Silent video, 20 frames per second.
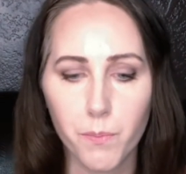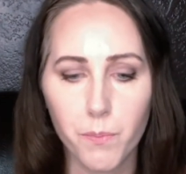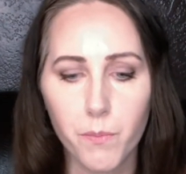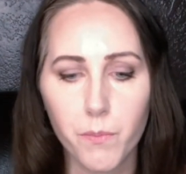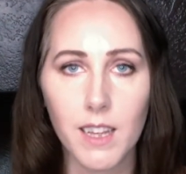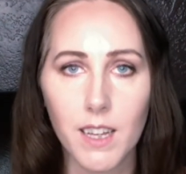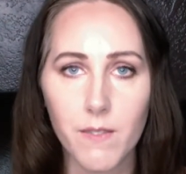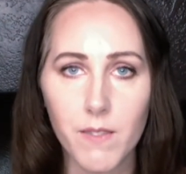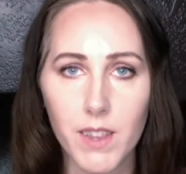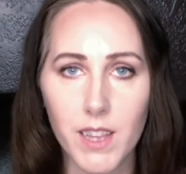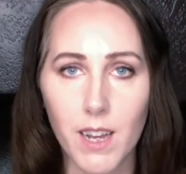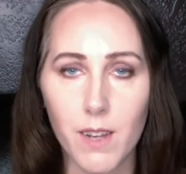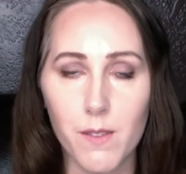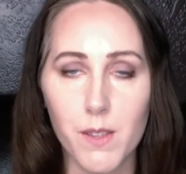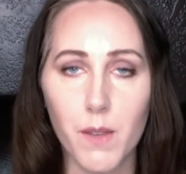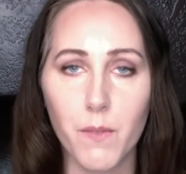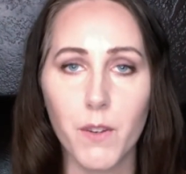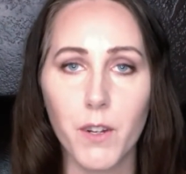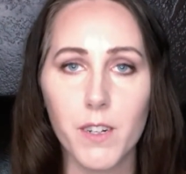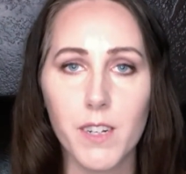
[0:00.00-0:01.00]
The 11th
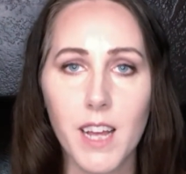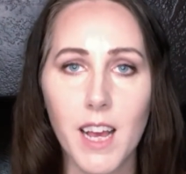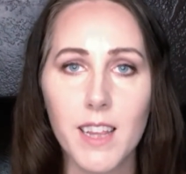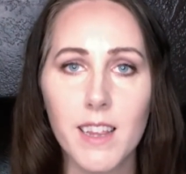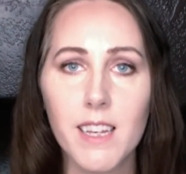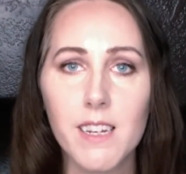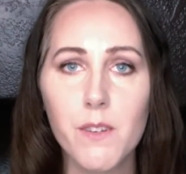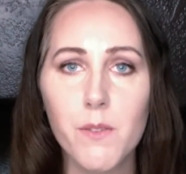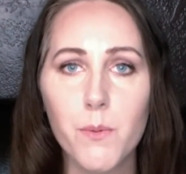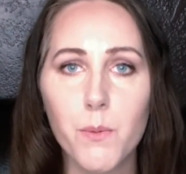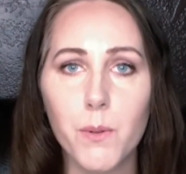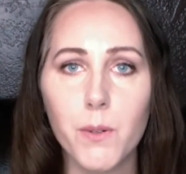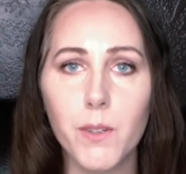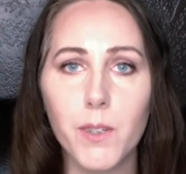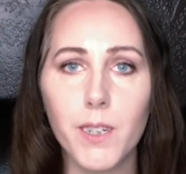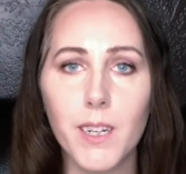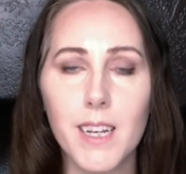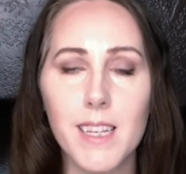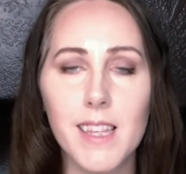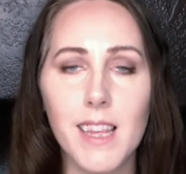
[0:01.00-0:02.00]
house, if your 10th house
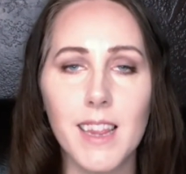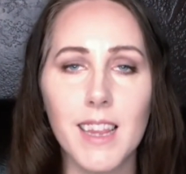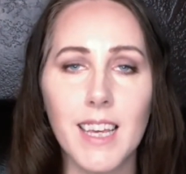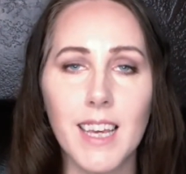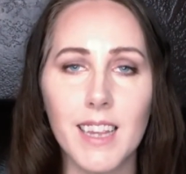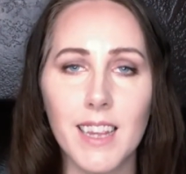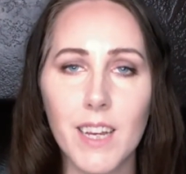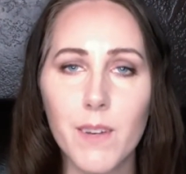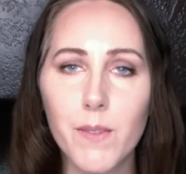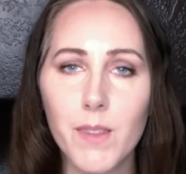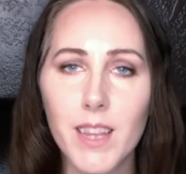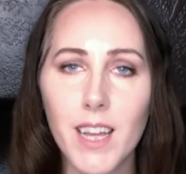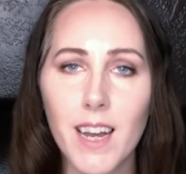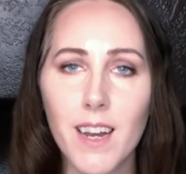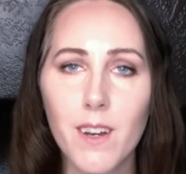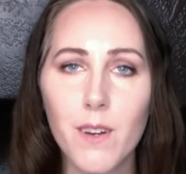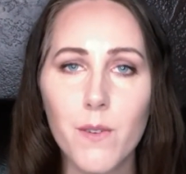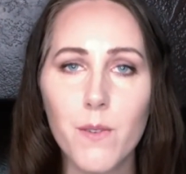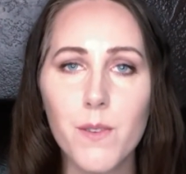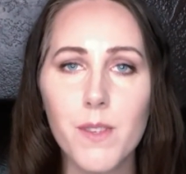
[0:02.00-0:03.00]
ruler is in the 11th
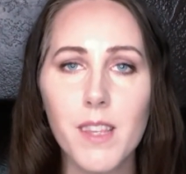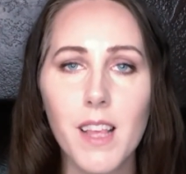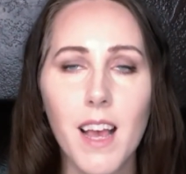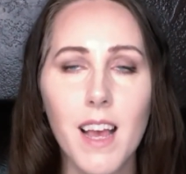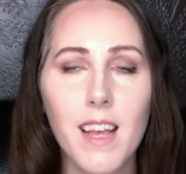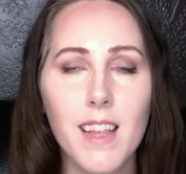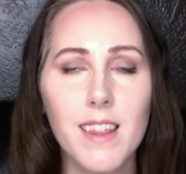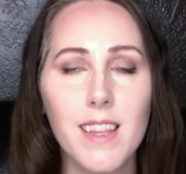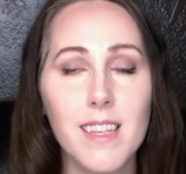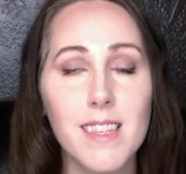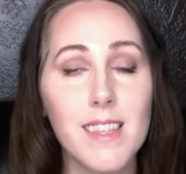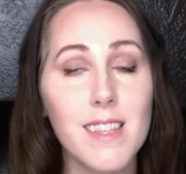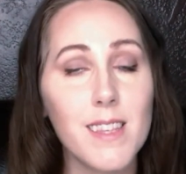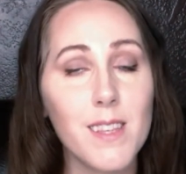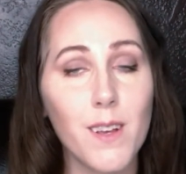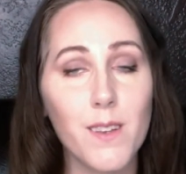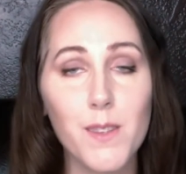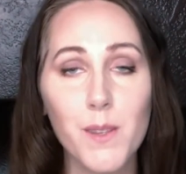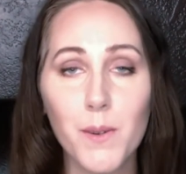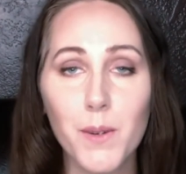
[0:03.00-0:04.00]
house, this
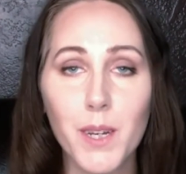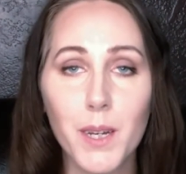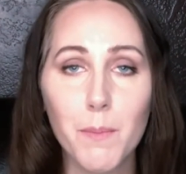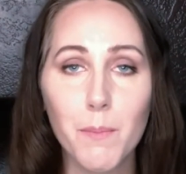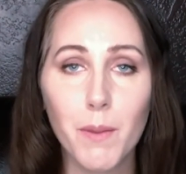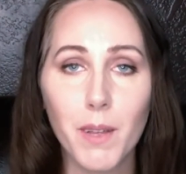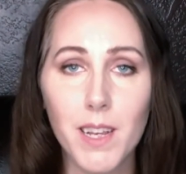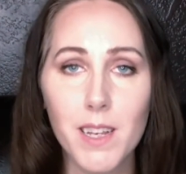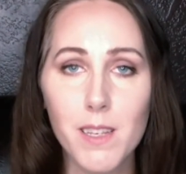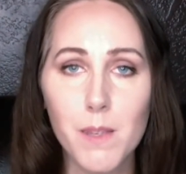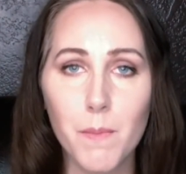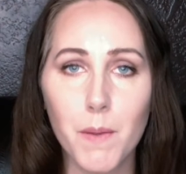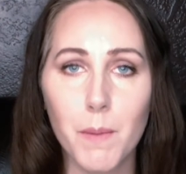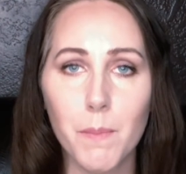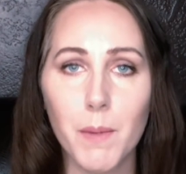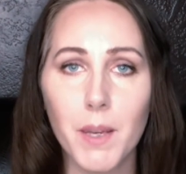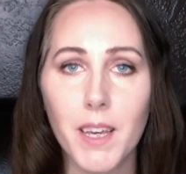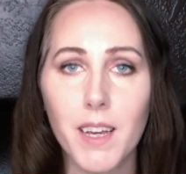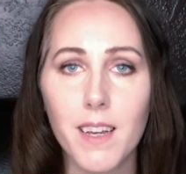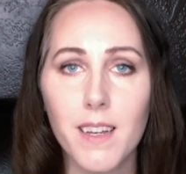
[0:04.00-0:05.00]
is also a good
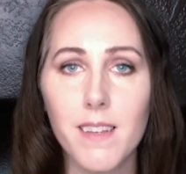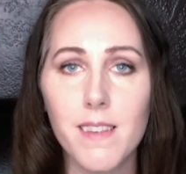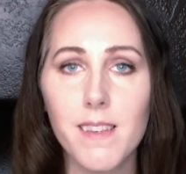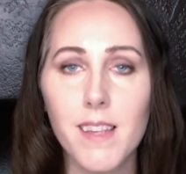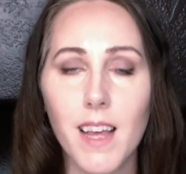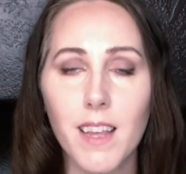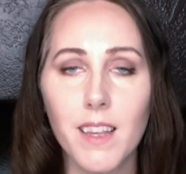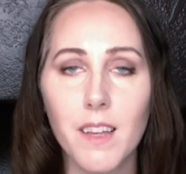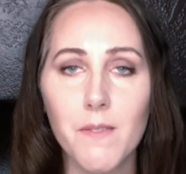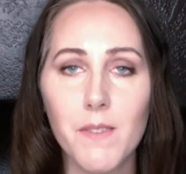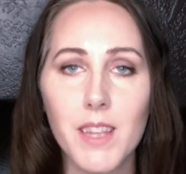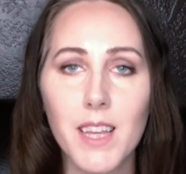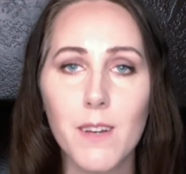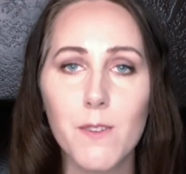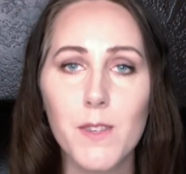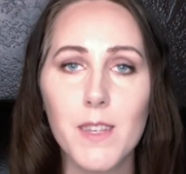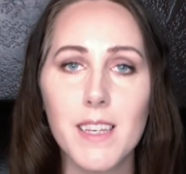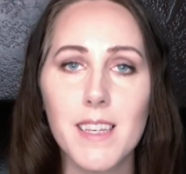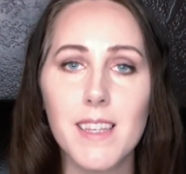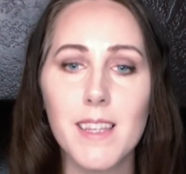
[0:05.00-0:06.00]
placement because 11th
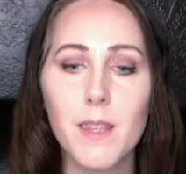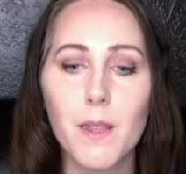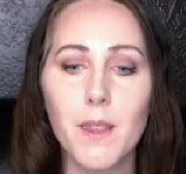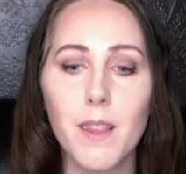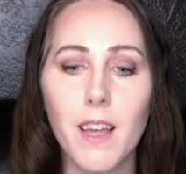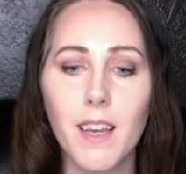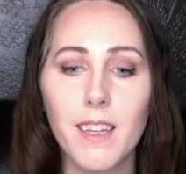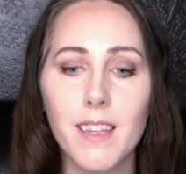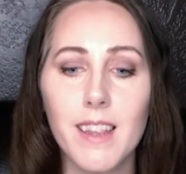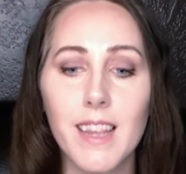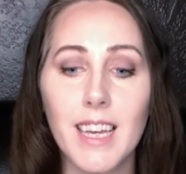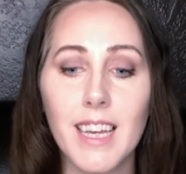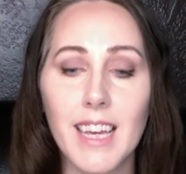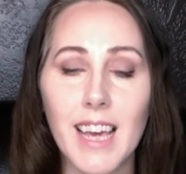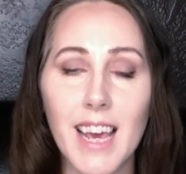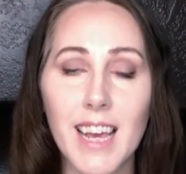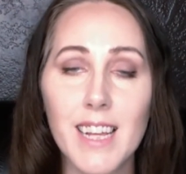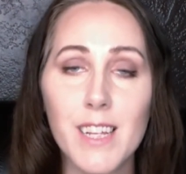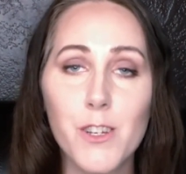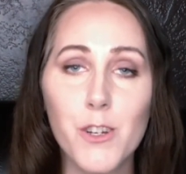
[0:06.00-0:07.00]
house is the
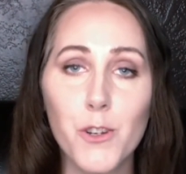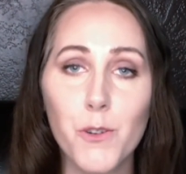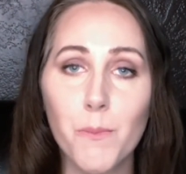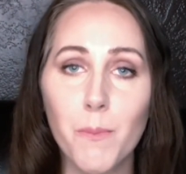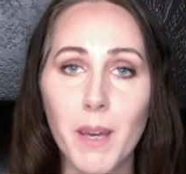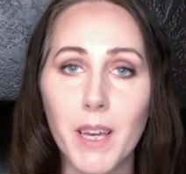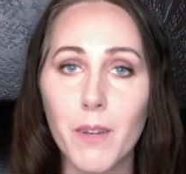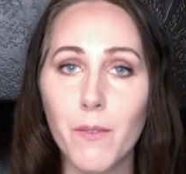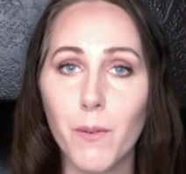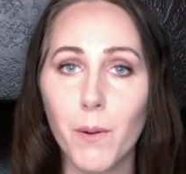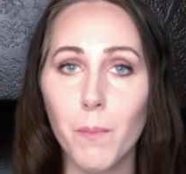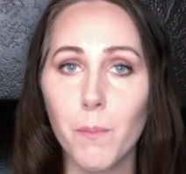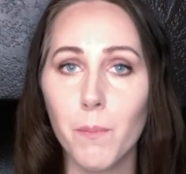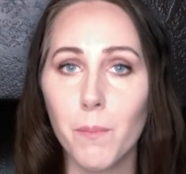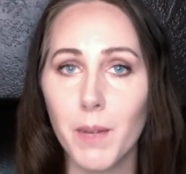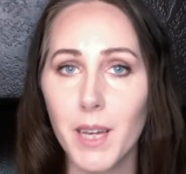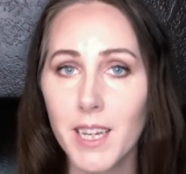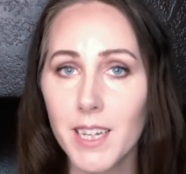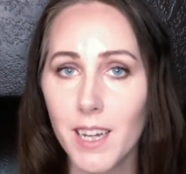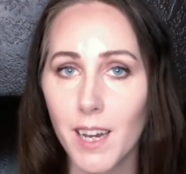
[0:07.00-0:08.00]
gains you make
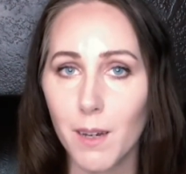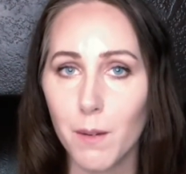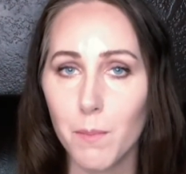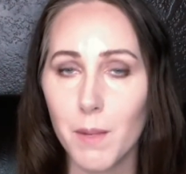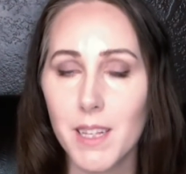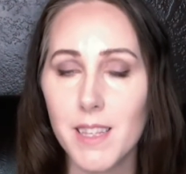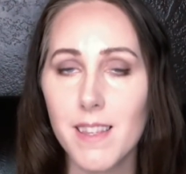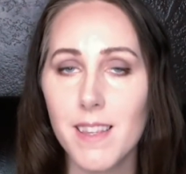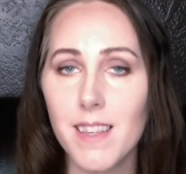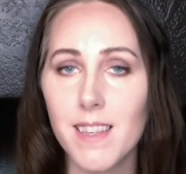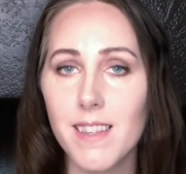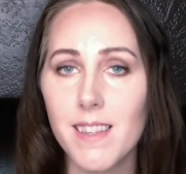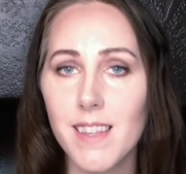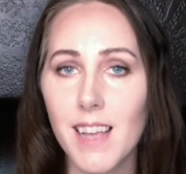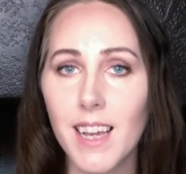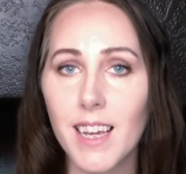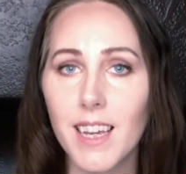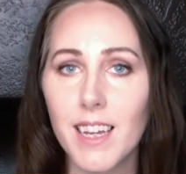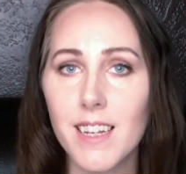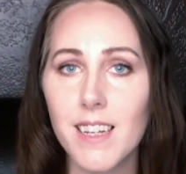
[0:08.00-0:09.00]
from income. It's the
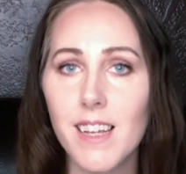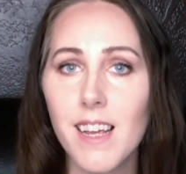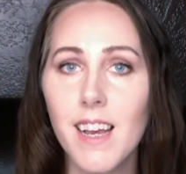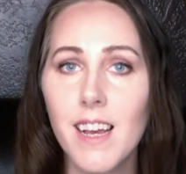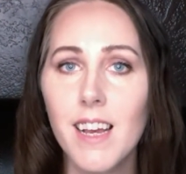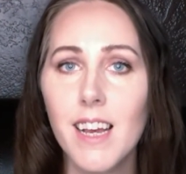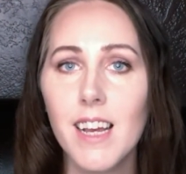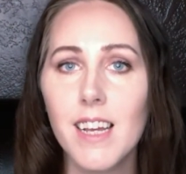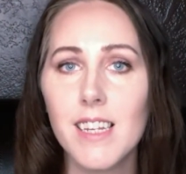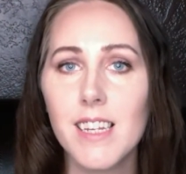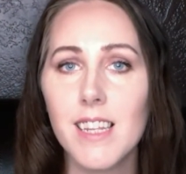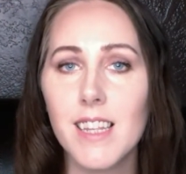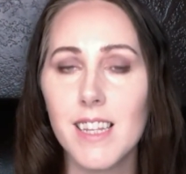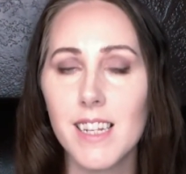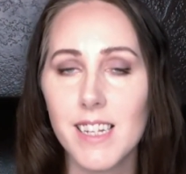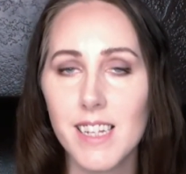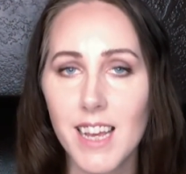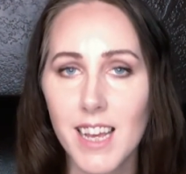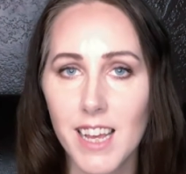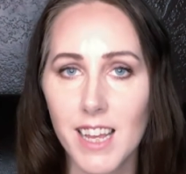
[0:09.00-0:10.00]
second to
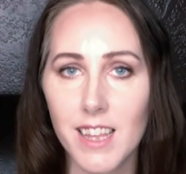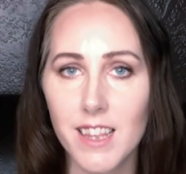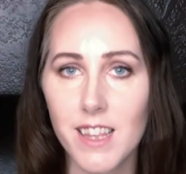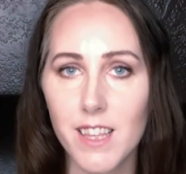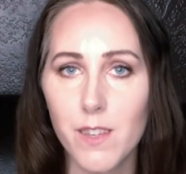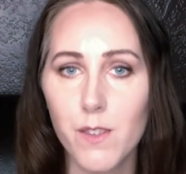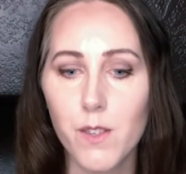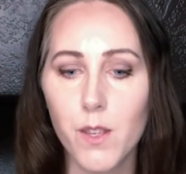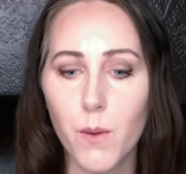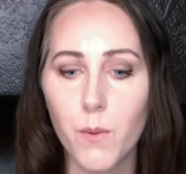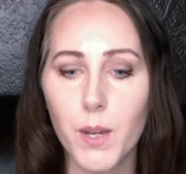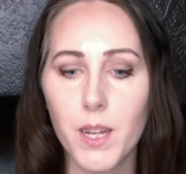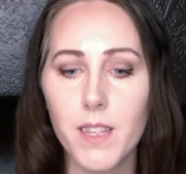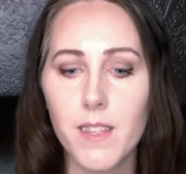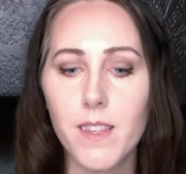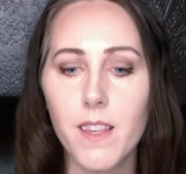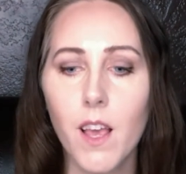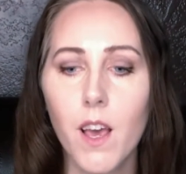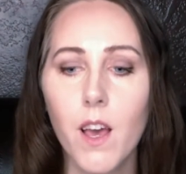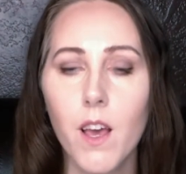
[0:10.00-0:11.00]
the 10th, so
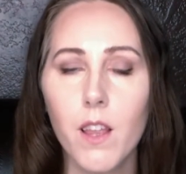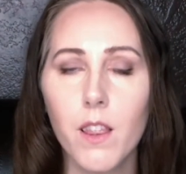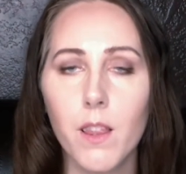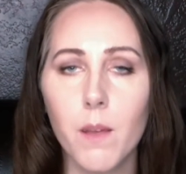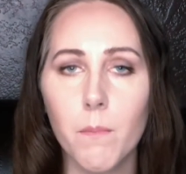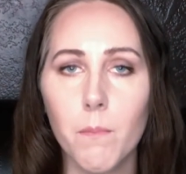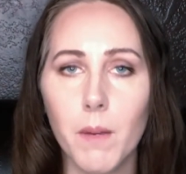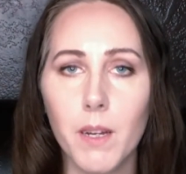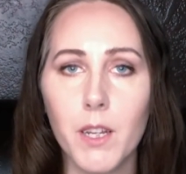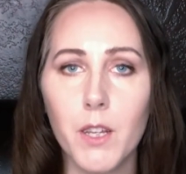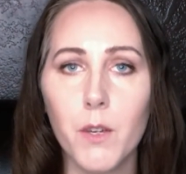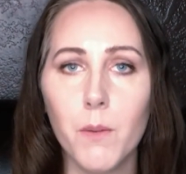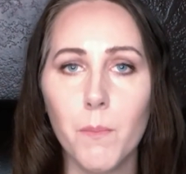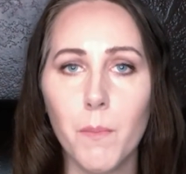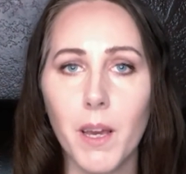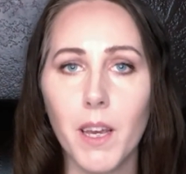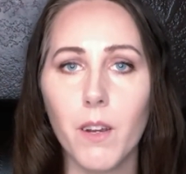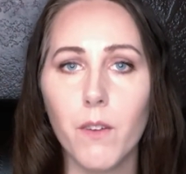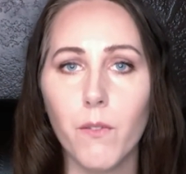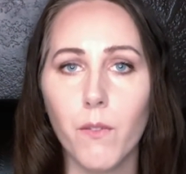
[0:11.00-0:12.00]
it's the money you
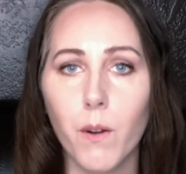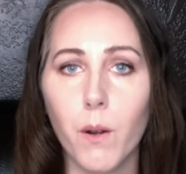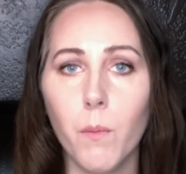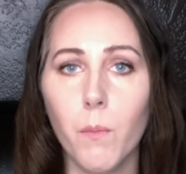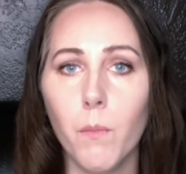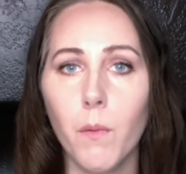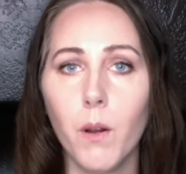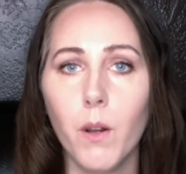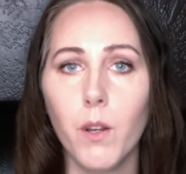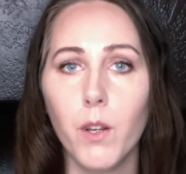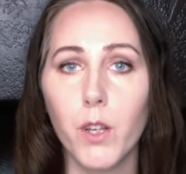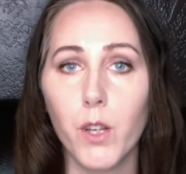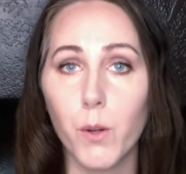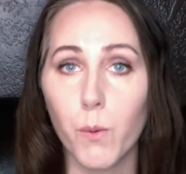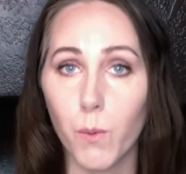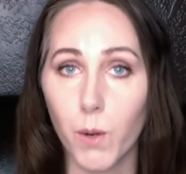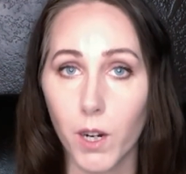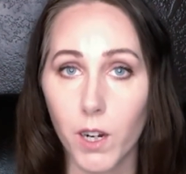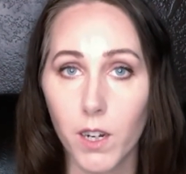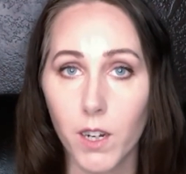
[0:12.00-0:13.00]
make from
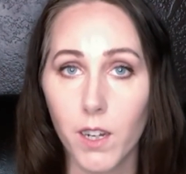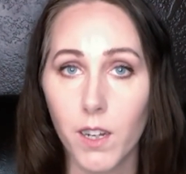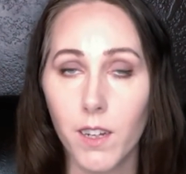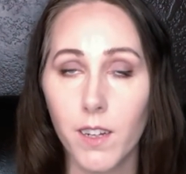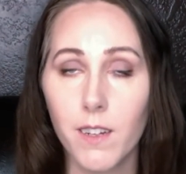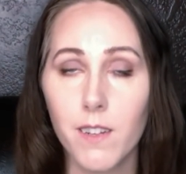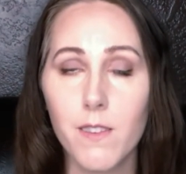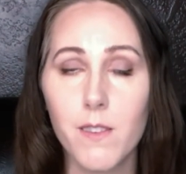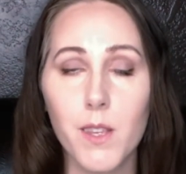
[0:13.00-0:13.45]
your work.